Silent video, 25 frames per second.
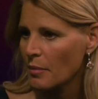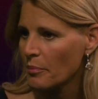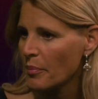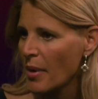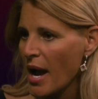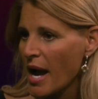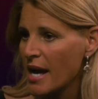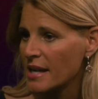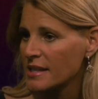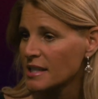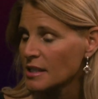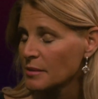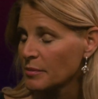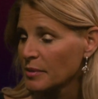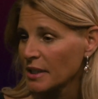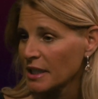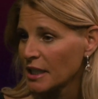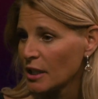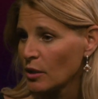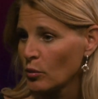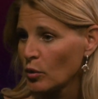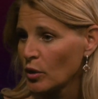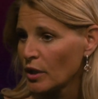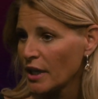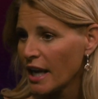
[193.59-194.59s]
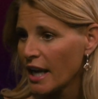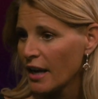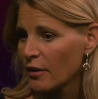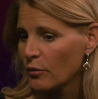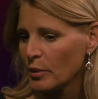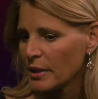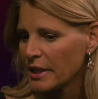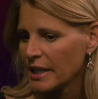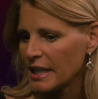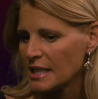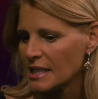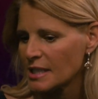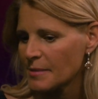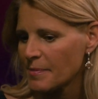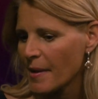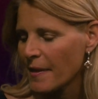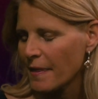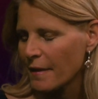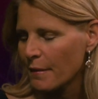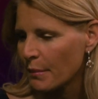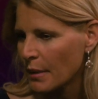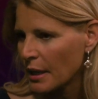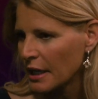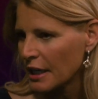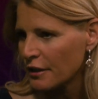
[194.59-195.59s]
possibly it would have. We didn't
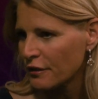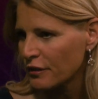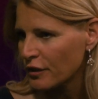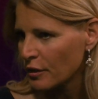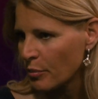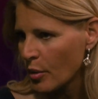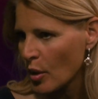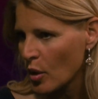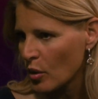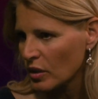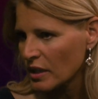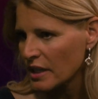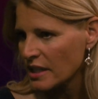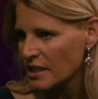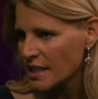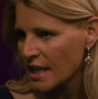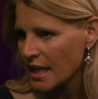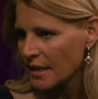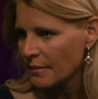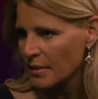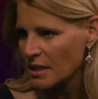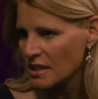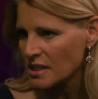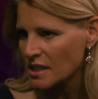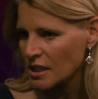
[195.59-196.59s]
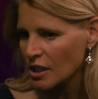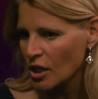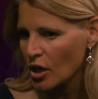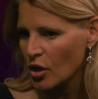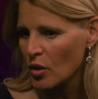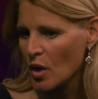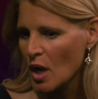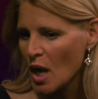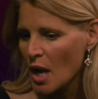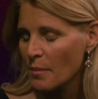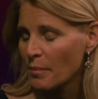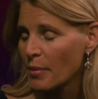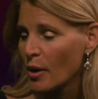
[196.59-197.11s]
spend the money for polling 10 months ago,